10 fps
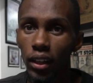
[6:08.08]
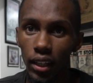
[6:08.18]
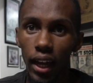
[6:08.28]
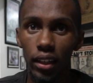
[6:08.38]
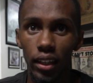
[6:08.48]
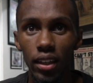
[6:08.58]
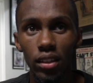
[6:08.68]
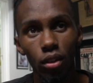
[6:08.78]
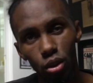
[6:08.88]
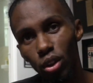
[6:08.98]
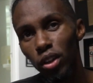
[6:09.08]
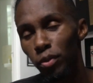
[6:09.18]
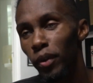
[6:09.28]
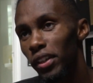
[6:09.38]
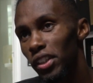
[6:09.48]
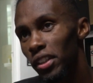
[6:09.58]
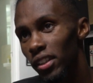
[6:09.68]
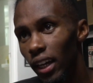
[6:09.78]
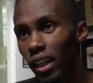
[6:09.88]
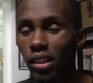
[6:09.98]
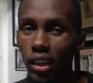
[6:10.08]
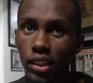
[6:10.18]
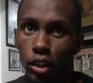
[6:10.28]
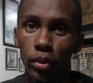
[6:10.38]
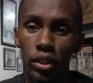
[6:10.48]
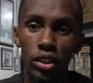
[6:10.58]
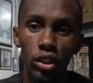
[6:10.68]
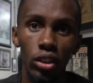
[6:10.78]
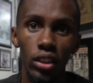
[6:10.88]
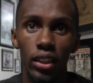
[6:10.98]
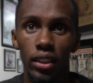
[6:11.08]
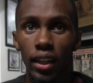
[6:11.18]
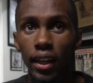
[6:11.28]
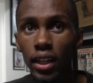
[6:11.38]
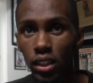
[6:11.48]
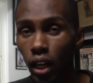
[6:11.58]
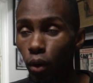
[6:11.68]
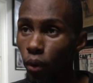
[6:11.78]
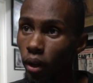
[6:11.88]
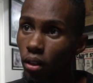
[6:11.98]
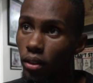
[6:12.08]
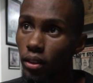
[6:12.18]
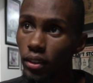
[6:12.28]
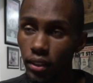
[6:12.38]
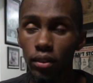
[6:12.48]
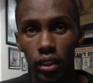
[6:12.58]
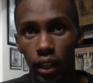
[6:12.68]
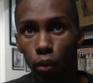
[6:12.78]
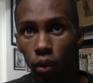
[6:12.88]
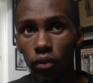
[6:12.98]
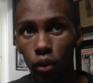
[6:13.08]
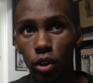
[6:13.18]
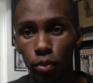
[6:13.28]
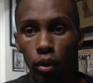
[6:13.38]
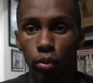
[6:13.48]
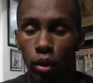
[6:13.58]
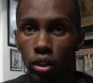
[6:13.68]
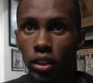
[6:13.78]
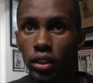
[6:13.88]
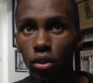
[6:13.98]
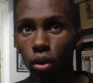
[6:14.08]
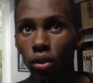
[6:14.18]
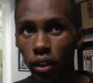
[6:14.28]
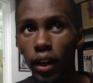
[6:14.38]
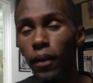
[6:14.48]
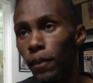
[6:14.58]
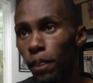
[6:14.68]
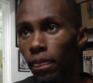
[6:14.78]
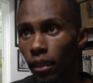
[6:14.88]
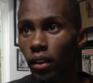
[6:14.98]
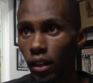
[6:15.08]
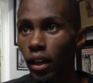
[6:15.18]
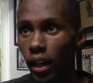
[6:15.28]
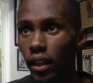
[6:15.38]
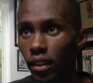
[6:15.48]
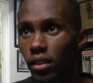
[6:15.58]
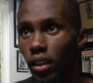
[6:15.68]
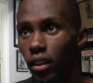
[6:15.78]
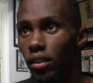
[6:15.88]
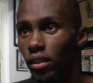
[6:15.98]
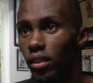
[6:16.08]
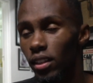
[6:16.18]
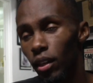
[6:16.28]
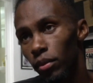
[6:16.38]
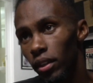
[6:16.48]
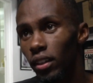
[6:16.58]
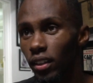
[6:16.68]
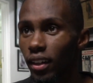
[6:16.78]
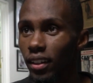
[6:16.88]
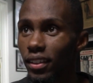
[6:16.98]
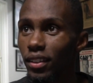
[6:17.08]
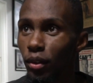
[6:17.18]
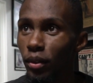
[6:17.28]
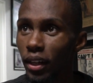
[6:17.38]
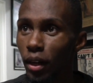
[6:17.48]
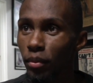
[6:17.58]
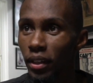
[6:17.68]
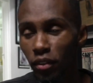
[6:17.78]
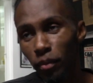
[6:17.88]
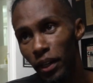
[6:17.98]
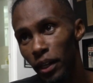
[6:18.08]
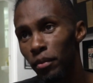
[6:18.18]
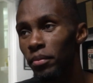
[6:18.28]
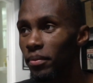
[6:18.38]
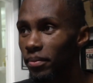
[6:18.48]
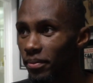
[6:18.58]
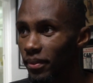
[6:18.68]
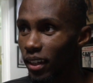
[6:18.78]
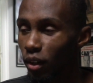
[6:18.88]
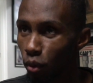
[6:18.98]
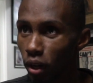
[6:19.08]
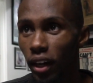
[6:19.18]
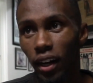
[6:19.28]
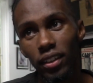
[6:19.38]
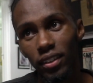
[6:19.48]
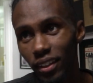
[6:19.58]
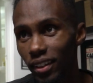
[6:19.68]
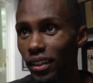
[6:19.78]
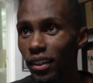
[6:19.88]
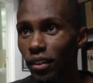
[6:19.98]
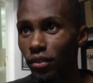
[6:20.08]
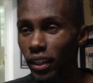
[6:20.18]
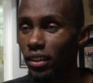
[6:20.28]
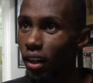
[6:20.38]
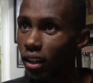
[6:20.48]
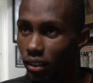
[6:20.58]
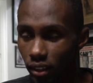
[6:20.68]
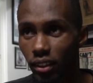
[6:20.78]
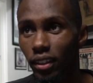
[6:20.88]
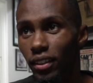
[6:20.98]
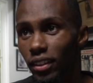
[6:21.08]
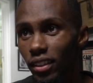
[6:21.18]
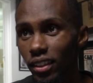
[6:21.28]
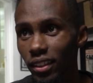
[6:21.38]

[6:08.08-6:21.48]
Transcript: No, he is also inspiration. I can say he's inspiration because he's done well. He's done well for his pro boxing. So yeah, I can say that it's the same thing. Yeah, I want to come and leave my name, work hard, fight hard, and that's it.